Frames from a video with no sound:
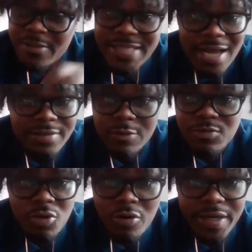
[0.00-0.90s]
was out there
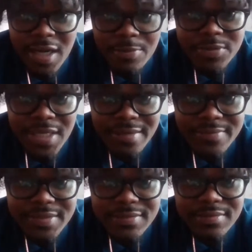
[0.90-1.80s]
with Morag a couple
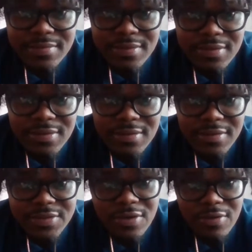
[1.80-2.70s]
times.
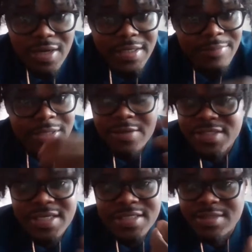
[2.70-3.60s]
So, he
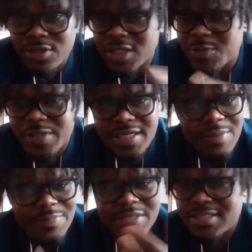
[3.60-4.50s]
was getting some looks, but
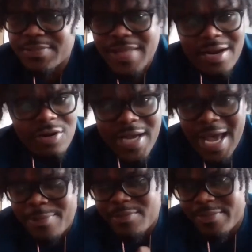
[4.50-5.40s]
then something, I don't know what
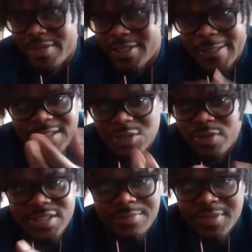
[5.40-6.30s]
happened. Maybe he
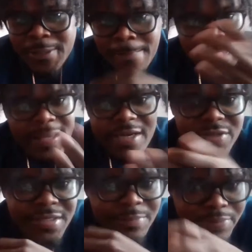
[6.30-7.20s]
tweaked something. He
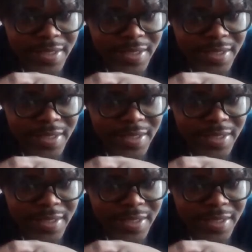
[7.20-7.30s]
really didn't